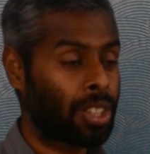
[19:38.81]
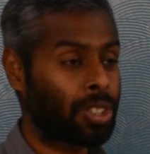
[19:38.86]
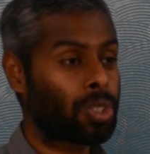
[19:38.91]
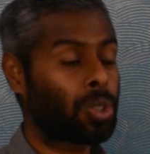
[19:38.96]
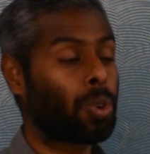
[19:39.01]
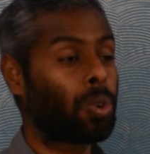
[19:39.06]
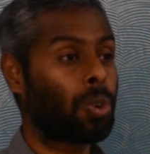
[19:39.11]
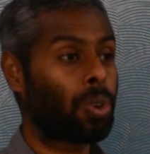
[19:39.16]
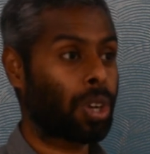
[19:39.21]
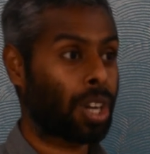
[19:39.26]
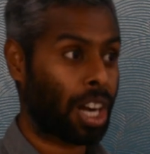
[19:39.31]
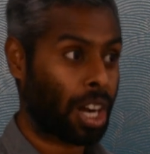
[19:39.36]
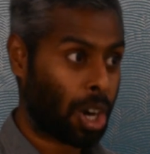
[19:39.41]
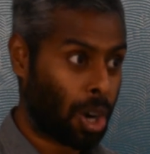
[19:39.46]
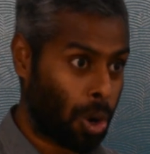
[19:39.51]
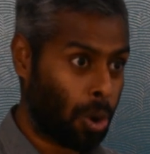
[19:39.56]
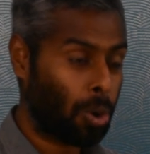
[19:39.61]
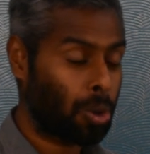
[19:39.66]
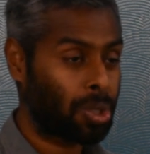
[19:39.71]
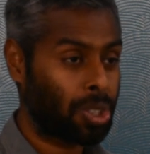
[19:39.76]
So
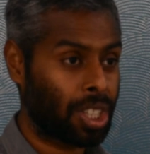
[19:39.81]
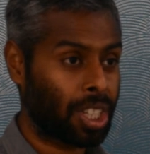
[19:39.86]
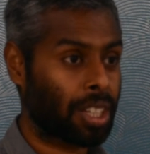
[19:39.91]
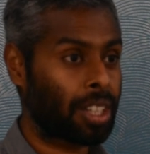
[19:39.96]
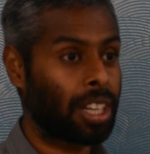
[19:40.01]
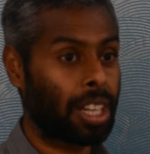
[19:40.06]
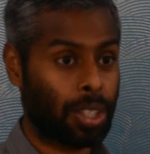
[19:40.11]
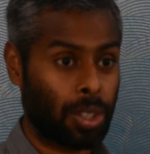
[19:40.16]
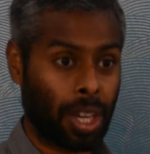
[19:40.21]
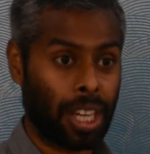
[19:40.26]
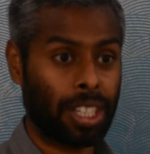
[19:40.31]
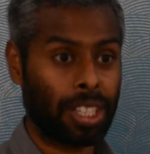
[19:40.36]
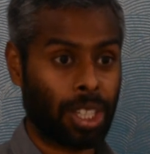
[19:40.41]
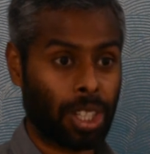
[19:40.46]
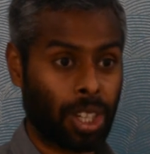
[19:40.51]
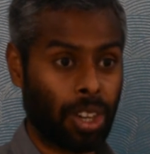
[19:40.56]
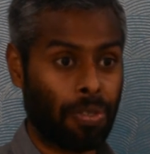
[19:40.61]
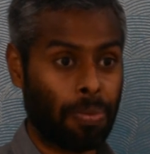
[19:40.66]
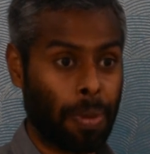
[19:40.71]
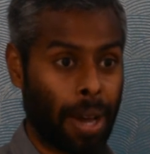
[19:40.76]
coaching, like you can
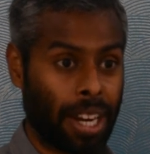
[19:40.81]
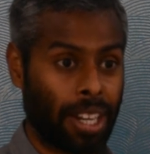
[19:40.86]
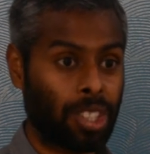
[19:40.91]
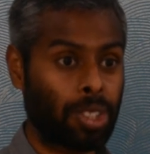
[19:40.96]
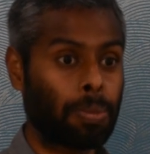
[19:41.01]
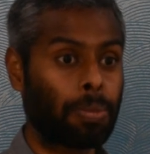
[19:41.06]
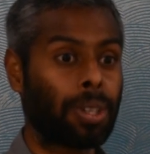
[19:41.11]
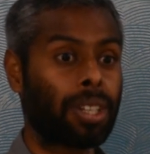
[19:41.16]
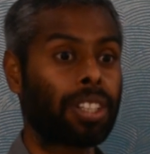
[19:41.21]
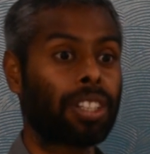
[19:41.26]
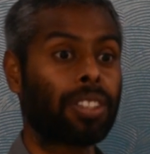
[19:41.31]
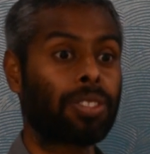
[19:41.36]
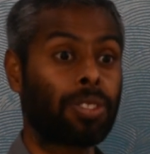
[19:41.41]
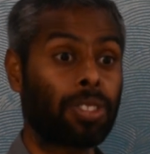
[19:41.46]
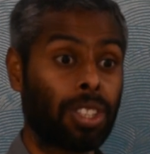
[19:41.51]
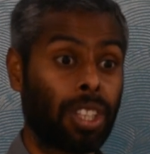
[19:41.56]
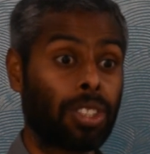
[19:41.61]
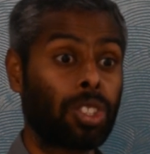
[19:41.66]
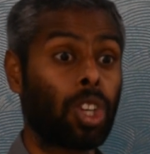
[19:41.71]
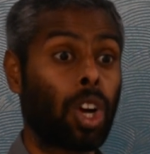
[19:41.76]
think of management
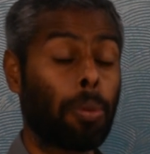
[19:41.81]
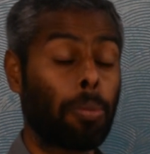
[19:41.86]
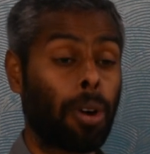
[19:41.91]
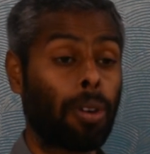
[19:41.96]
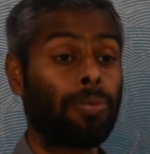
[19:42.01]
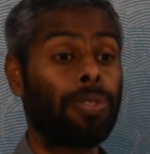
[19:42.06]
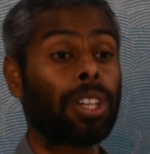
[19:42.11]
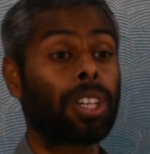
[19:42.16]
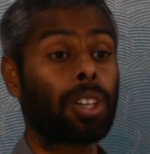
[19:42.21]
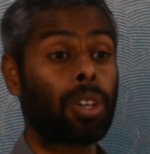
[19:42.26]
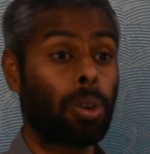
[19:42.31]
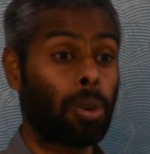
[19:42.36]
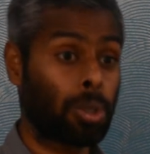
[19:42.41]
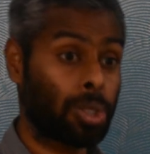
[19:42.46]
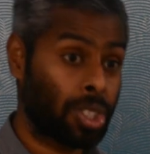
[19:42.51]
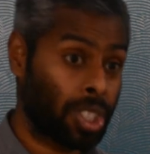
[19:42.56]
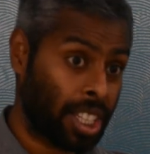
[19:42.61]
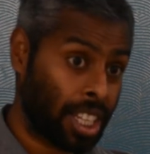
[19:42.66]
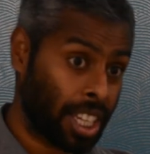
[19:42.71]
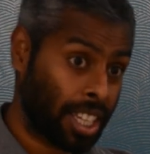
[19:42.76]
as the job of the
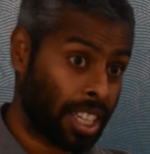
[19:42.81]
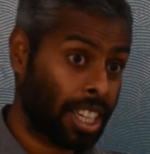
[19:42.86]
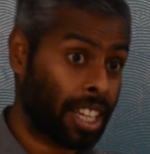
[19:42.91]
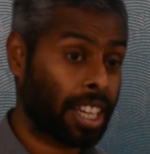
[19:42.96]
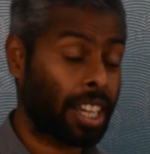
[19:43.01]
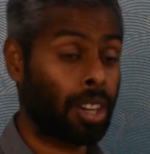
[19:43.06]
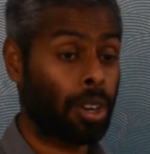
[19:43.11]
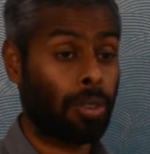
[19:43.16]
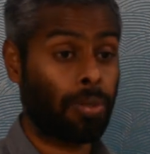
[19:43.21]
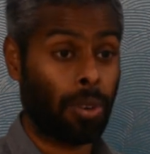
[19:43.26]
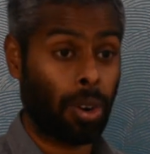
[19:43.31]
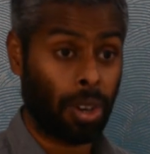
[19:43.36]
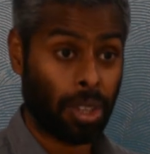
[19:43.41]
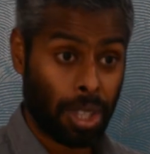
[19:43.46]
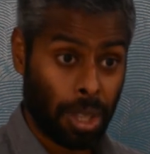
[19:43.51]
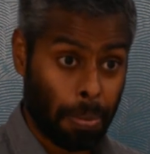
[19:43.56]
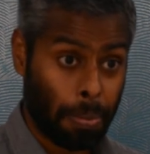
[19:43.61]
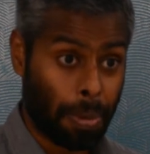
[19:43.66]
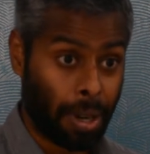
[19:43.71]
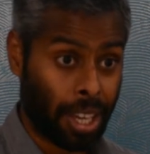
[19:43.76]
coach taking care of
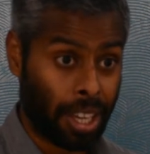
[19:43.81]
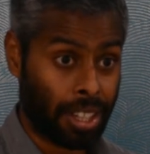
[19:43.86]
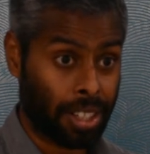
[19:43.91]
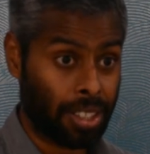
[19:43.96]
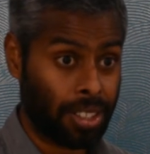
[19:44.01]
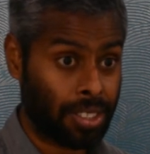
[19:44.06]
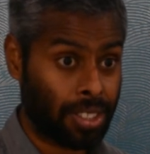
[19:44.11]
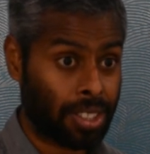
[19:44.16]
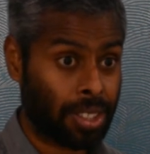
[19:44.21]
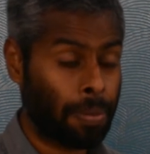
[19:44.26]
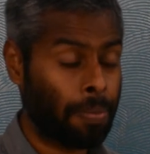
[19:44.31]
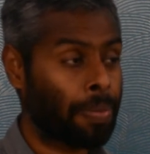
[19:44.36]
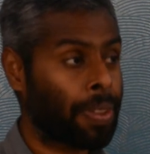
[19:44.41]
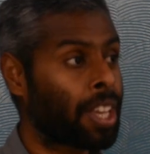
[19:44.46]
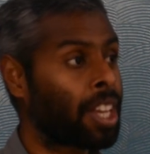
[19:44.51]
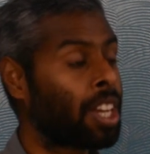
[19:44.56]
all the players.